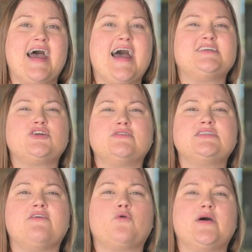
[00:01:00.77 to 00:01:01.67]
Ask
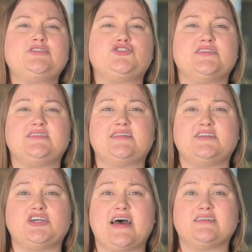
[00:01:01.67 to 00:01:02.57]
yourself questions
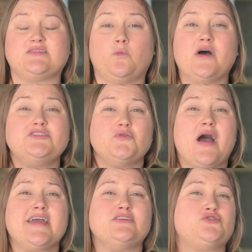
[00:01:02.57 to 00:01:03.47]
such as What do
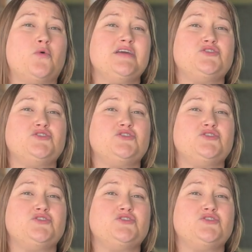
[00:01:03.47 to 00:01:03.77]
I enjoy